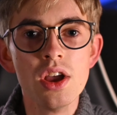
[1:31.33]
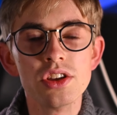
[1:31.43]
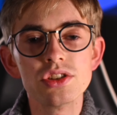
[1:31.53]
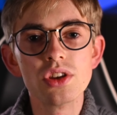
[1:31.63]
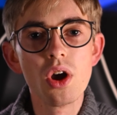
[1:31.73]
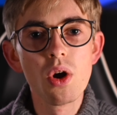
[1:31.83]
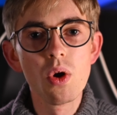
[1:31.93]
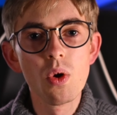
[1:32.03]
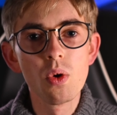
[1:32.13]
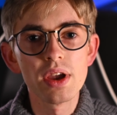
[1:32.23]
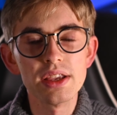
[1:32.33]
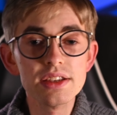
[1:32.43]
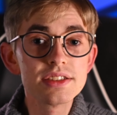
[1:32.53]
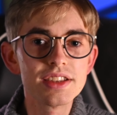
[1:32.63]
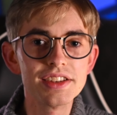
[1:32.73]
So,
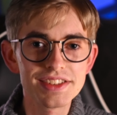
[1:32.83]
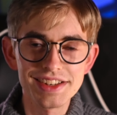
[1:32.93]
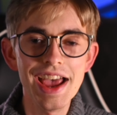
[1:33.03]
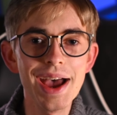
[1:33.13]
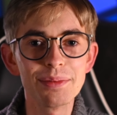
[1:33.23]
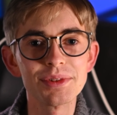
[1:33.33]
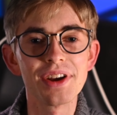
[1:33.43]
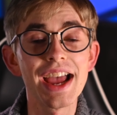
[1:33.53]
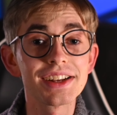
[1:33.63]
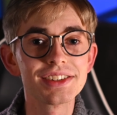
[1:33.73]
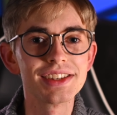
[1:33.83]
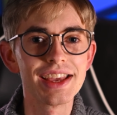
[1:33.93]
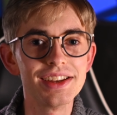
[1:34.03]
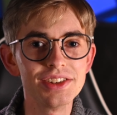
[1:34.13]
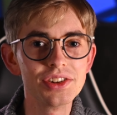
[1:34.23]
is this adapter actually
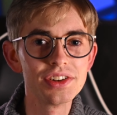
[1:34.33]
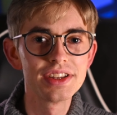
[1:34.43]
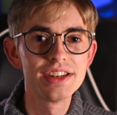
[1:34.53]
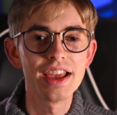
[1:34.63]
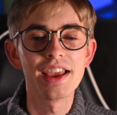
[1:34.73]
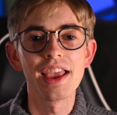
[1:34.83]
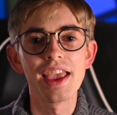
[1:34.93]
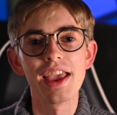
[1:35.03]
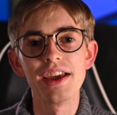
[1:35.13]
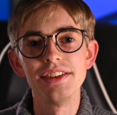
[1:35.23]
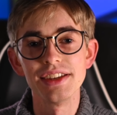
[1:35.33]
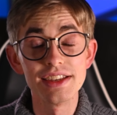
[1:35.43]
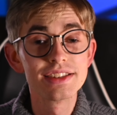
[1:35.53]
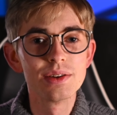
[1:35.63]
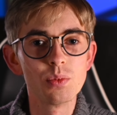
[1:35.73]
any good, and
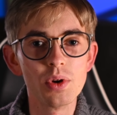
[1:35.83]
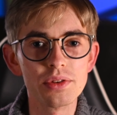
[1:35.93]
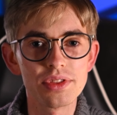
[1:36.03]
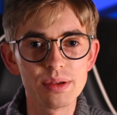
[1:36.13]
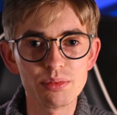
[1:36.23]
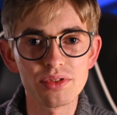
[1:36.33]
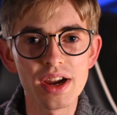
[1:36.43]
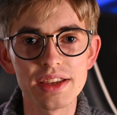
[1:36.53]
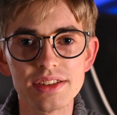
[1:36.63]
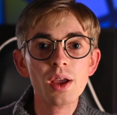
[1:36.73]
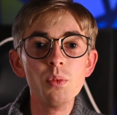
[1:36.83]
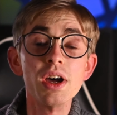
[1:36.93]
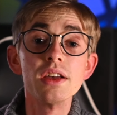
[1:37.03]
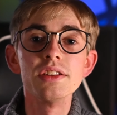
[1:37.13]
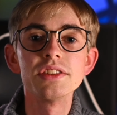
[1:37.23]
is it worth the price?
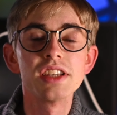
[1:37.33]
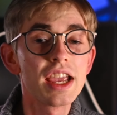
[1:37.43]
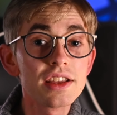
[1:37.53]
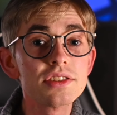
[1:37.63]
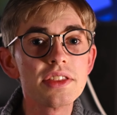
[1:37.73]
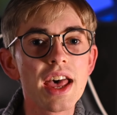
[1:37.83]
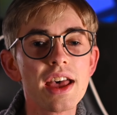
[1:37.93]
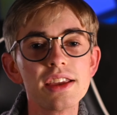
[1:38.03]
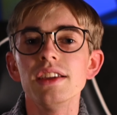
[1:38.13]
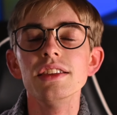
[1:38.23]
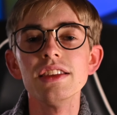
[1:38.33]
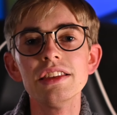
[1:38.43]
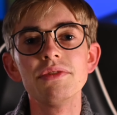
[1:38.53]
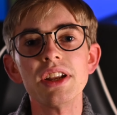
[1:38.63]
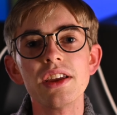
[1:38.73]
Well, to answer that, in
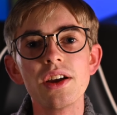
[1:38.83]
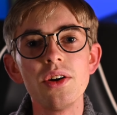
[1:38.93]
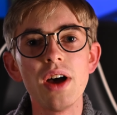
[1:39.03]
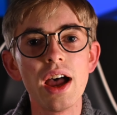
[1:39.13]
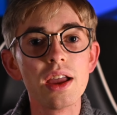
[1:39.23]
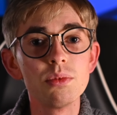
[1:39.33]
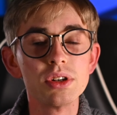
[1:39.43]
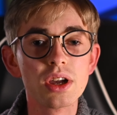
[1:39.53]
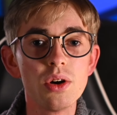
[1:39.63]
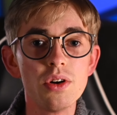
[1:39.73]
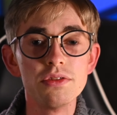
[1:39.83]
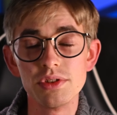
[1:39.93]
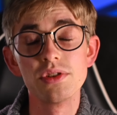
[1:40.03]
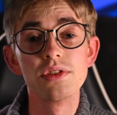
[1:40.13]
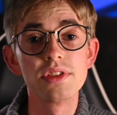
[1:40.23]
this video, I will go
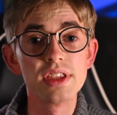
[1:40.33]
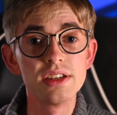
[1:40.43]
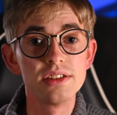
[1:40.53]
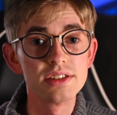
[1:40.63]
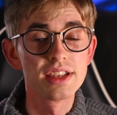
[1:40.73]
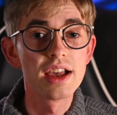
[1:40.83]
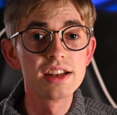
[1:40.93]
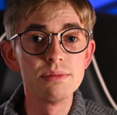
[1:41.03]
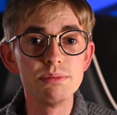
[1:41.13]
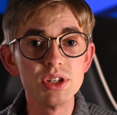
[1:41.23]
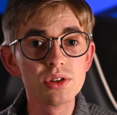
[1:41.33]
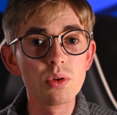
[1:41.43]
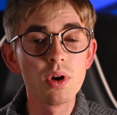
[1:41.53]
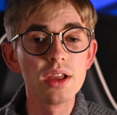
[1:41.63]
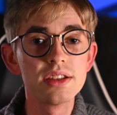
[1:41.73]
over the design and build
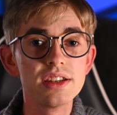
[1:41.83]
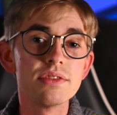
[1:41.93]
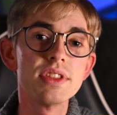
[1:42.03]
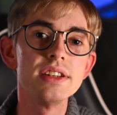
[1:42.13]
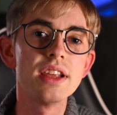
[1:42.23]
quality of the